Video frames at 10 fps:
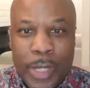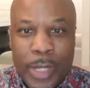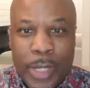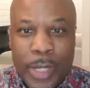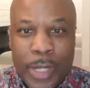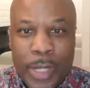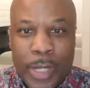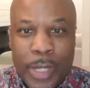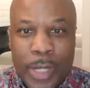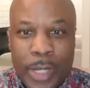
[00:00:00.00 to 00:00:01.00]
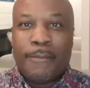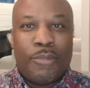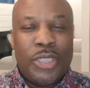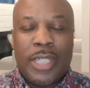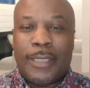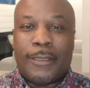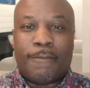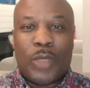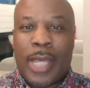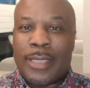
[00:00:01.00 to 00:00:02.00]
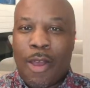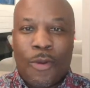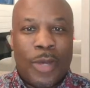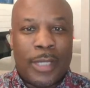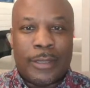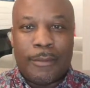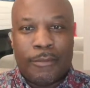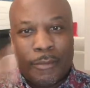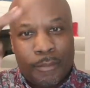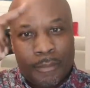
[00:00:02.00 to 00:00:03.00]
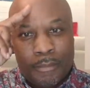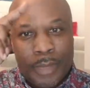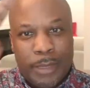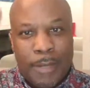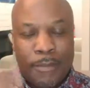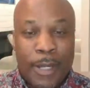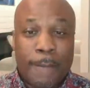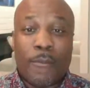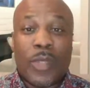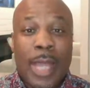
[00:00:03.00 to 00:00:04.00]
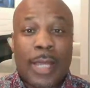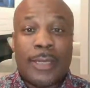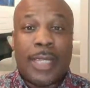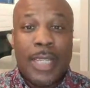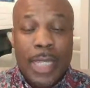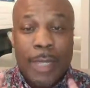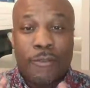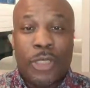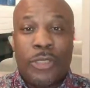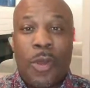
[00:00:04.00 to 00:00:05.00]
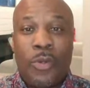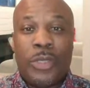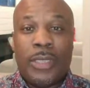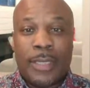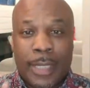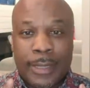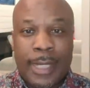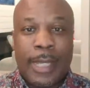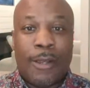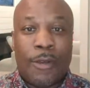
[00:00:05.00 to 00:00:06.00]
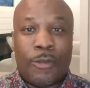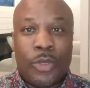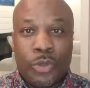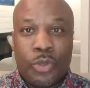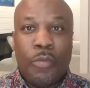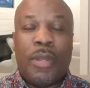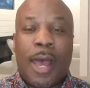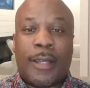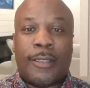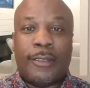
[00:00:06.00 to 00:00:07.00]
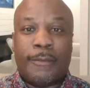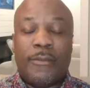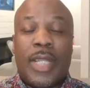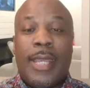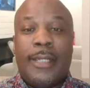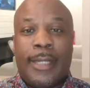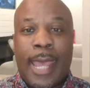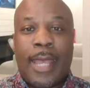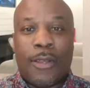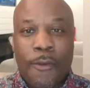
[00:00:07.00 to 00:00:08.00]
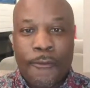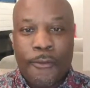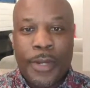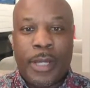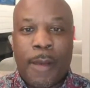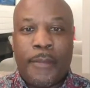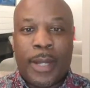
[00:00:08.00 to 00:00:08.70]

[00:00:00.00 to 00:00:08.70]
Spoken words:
What's up, Garfield? How you doing? Appreciate you for tuning in, man. Appreciate you, as always. Peace, my brother. Like I said, if Shadozi can take on 2 blockers,